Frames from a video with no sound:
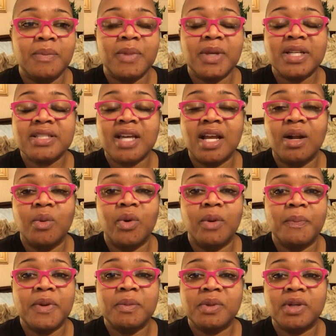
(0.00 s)
because I don't
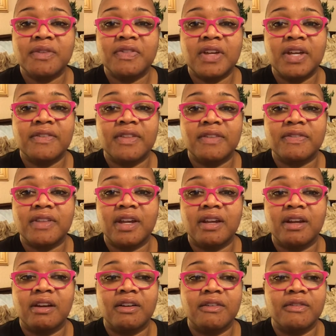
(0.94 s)
want people to think that
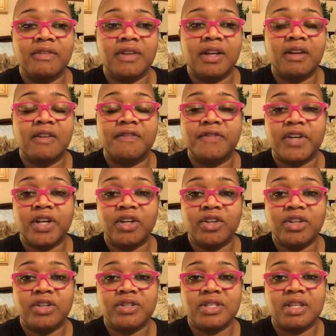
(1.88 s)
they are
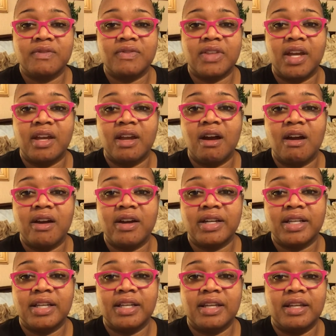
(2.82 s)
failures if they
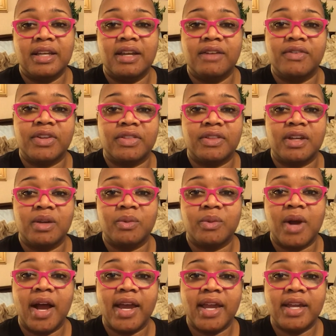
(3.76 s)
aren't getting everything
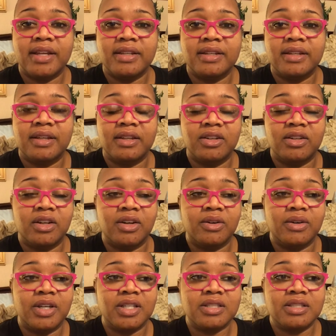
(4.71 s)
right. You
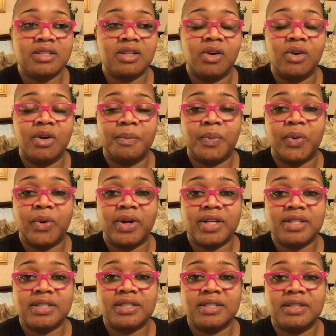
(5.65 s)
know, it's so
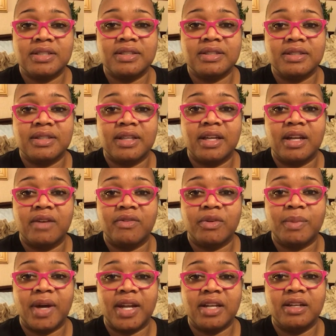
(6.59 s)
important to let
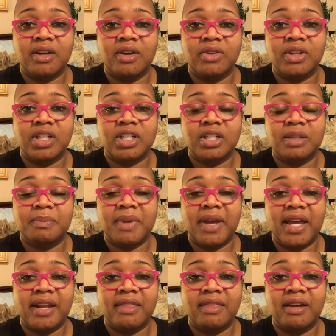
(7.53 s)
everybody know the good,
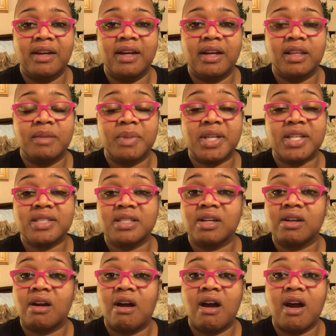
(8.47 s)
bad, and the ugly, because
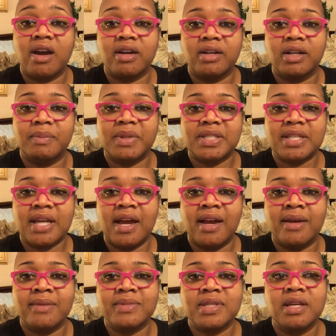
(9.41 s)
there are going to be
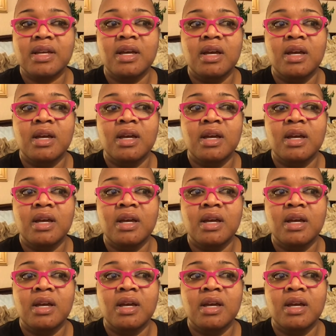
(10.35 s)
times